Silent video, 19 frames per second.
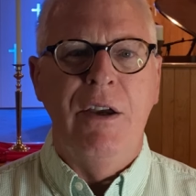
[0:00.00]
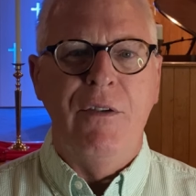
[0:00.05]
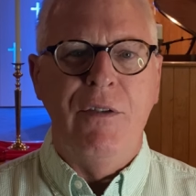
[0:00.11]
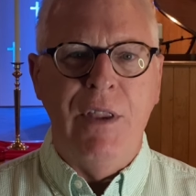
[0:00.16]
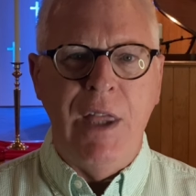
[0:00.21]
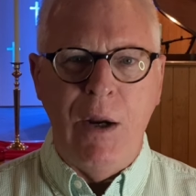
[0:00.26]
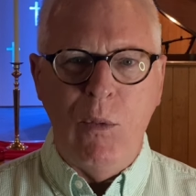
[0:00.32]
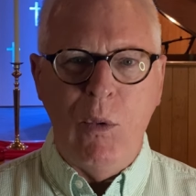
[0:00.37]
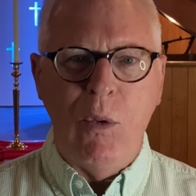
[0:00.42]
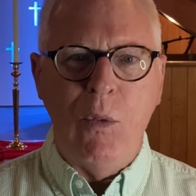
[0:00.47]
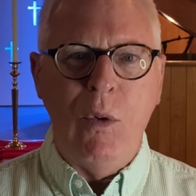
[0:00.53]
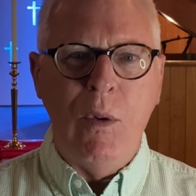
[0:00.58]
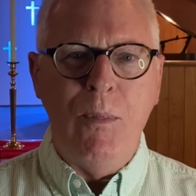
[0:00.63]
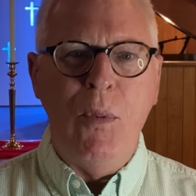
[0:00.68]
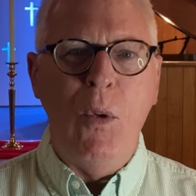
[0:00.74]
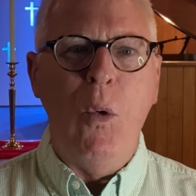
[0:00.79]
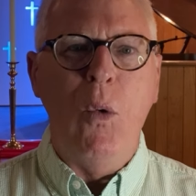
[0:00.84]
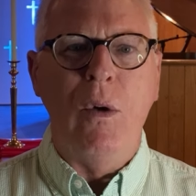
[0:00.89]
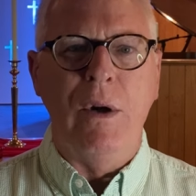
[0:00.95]
they were
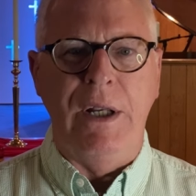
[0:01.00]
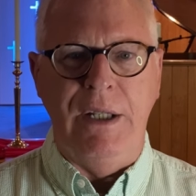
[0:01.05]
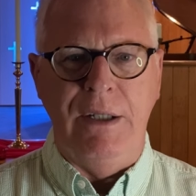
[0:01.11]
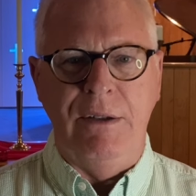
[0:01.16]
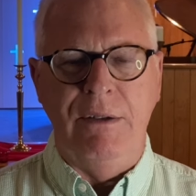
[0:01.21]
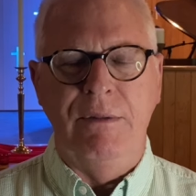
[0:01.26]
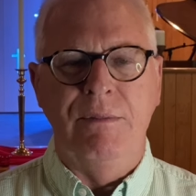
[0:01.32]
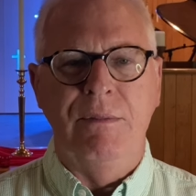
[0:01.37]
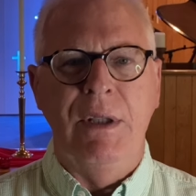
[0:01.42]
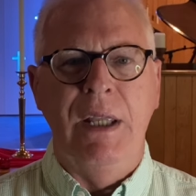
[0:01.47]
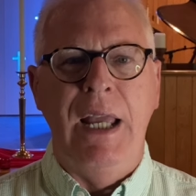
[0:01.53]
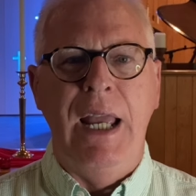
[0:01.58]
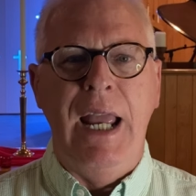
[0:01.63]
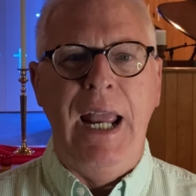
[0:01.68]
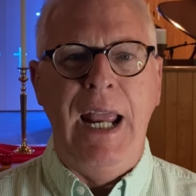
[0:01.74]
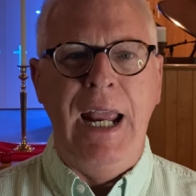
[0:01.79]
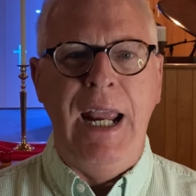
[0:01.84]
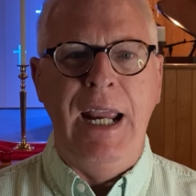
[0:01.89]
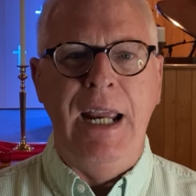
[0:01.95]
reported
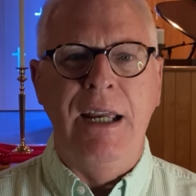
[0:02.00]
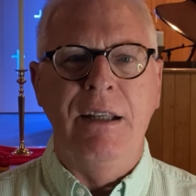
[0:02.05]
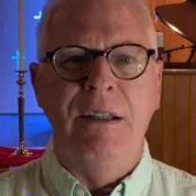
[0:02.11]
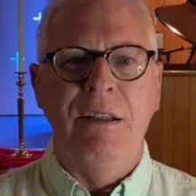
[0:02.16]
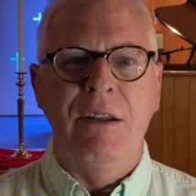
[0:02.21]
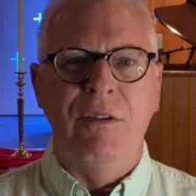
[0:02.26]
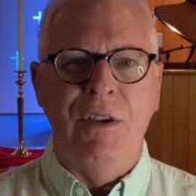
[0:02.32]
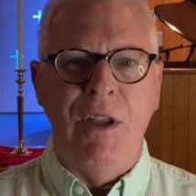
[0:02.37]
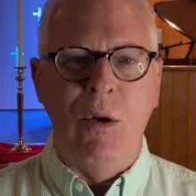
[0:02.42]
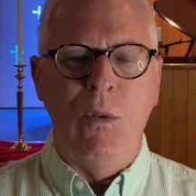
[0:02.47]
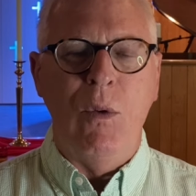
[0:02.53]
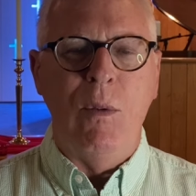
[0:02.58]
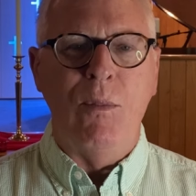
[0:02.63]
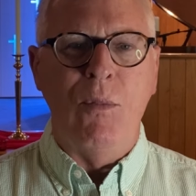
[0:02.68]
and they were